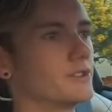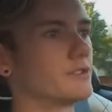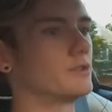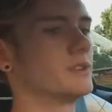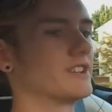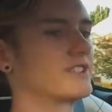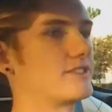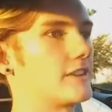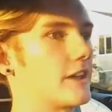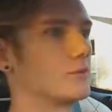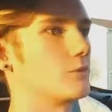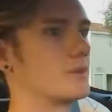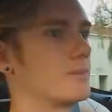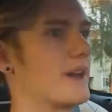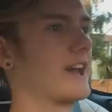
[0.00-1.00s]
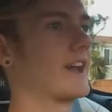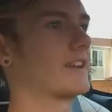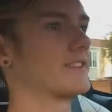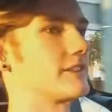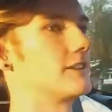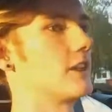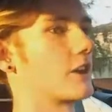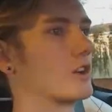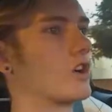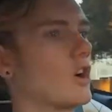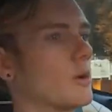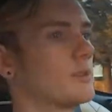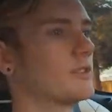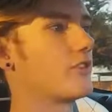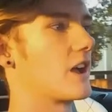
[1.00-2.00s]
to an extent with bags and a lot of
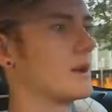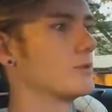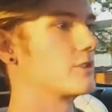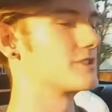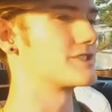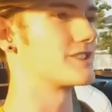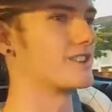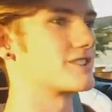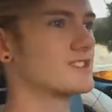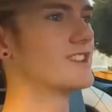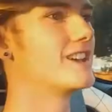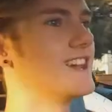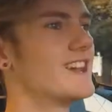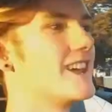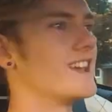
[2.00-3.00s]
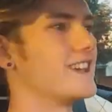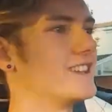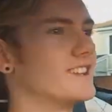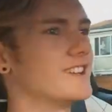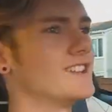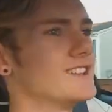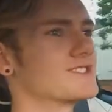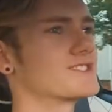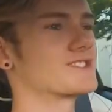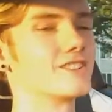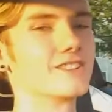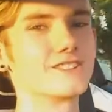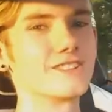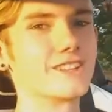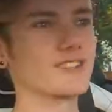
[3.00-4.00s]
carbon fiber and such, it is
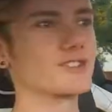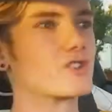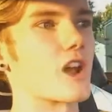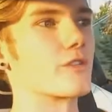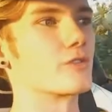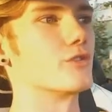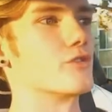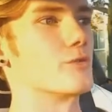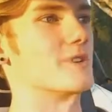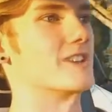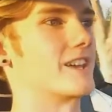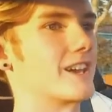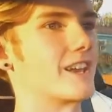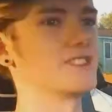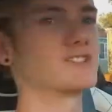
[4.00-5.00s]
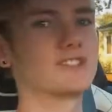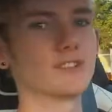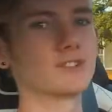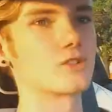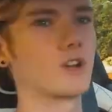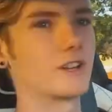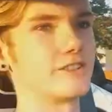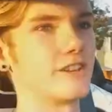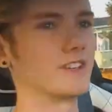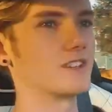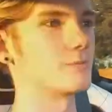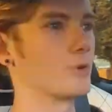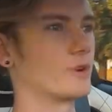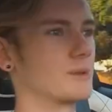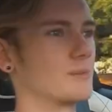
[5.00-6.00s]
still a daily driver for me, and I still try to take
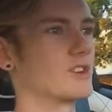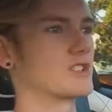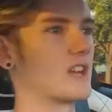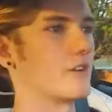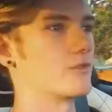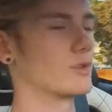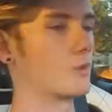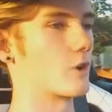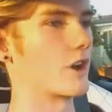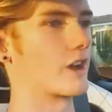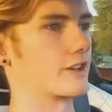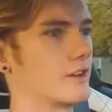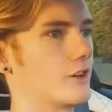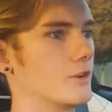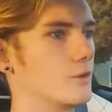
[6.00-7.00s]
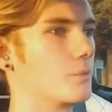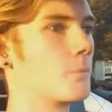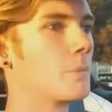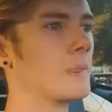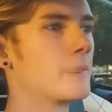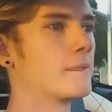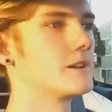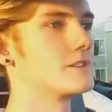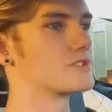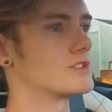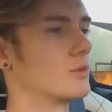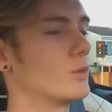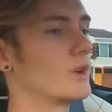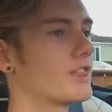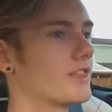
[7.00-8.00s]
it pretty much everywhere I go. So
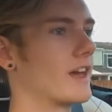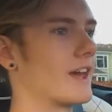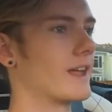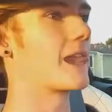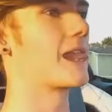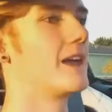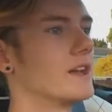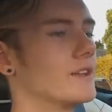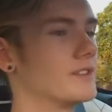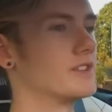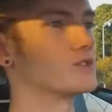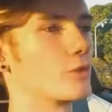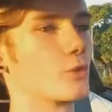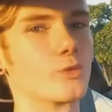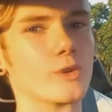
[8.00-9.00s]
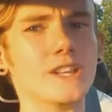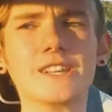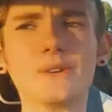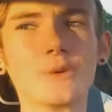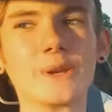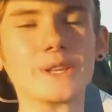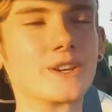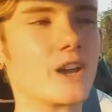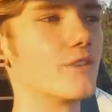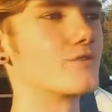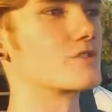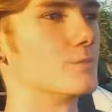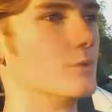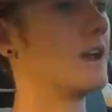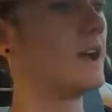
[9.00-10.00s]
with that, These are really, really
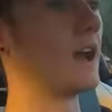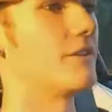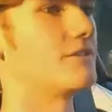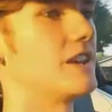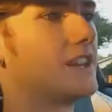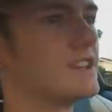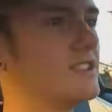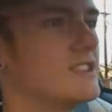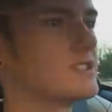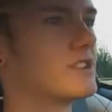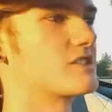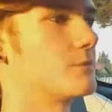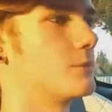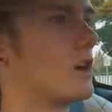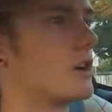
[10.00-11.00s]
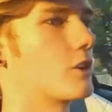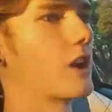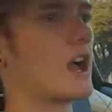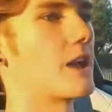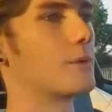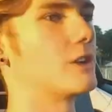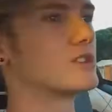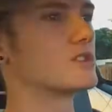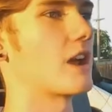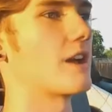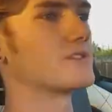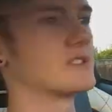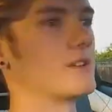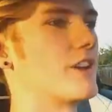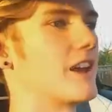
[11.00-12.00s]
comfortable. I've taken these on some longer highway
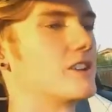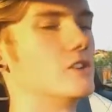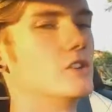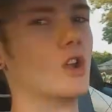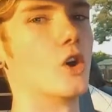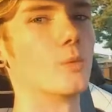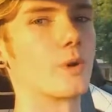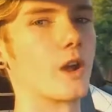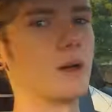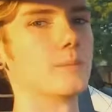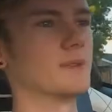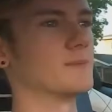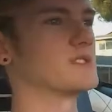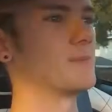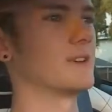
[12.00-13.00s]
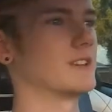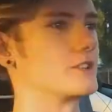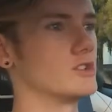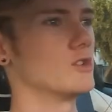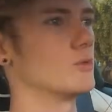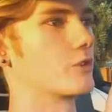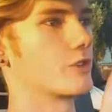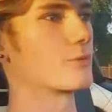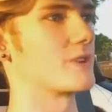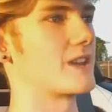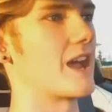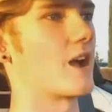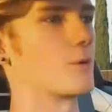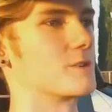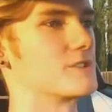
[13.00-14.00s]
drives and I've had no problem spending 2 or 3
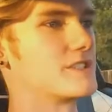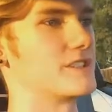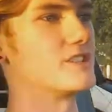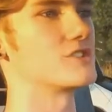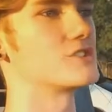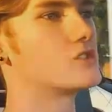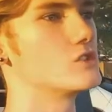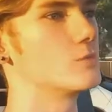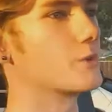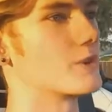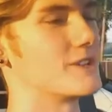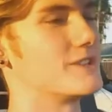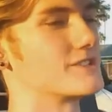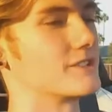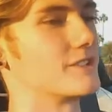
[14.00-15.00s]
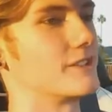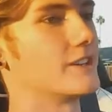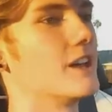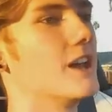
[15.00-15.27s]
hours in it super easily.